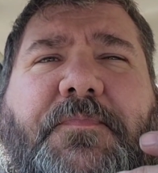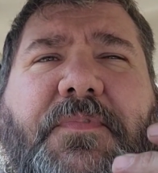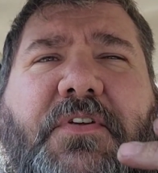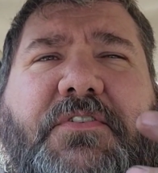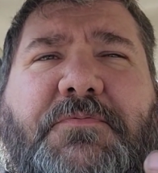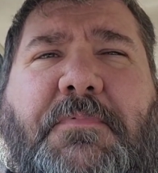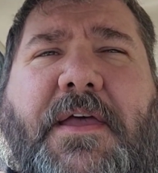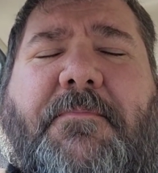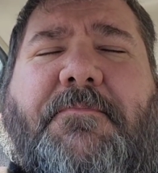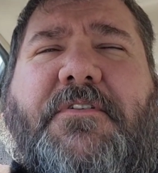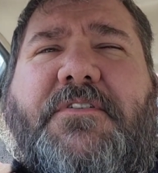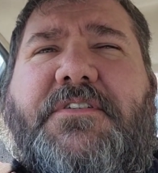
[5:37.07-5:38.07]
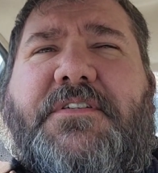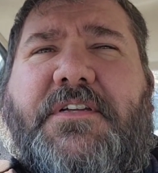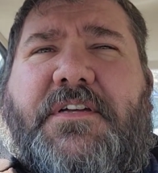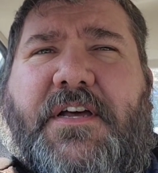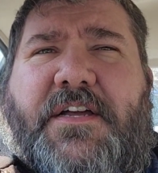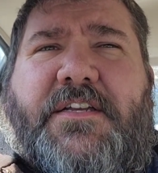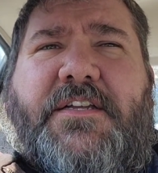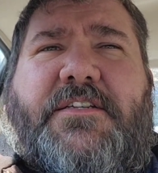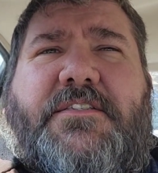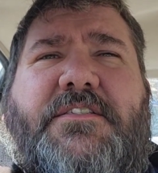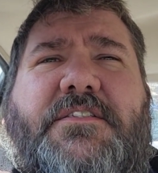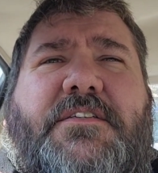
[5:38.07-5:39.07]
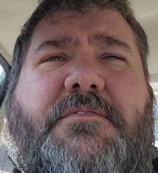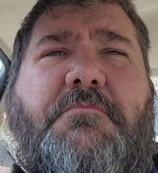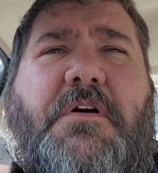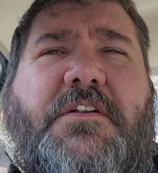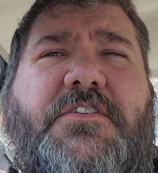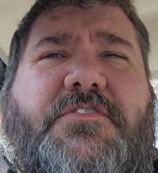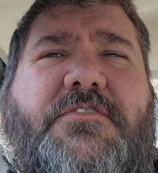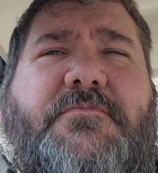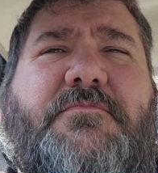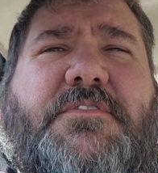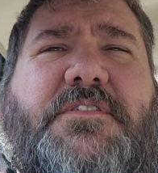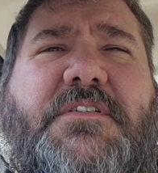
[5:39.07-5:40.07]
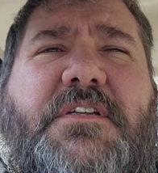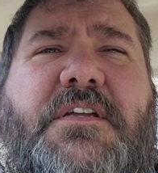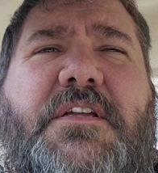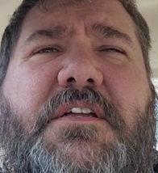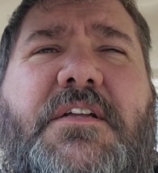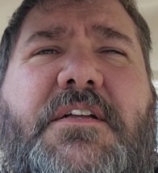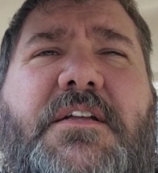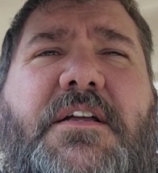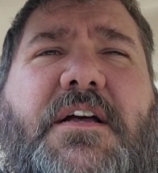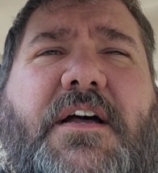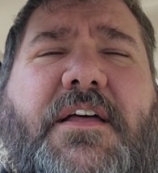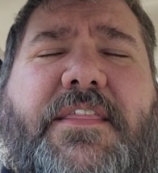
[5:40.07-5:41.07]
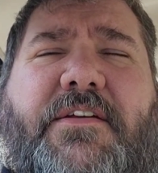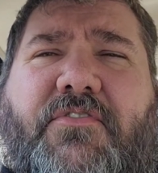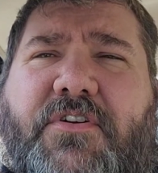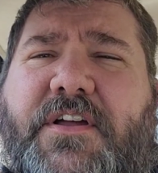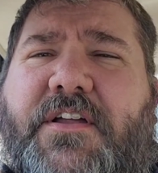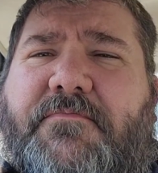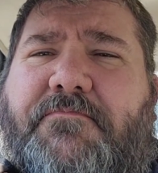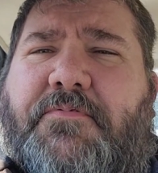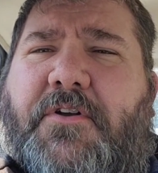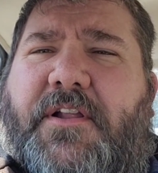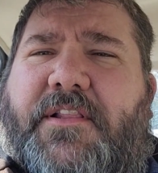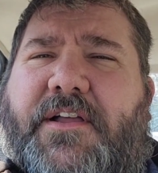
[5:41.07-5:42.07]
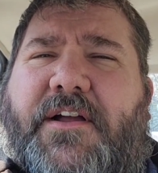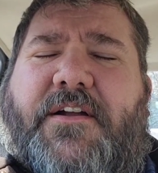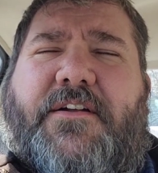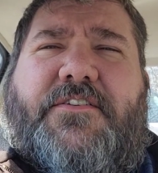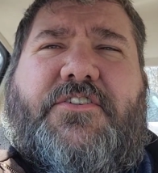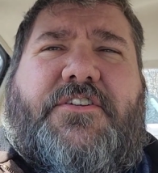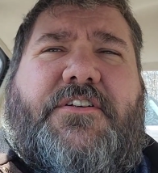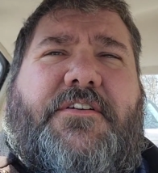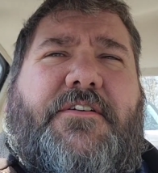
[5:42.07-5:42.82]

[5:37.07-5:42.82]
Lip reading: there was peppers, onions, mushrooms. They were cut pretty large.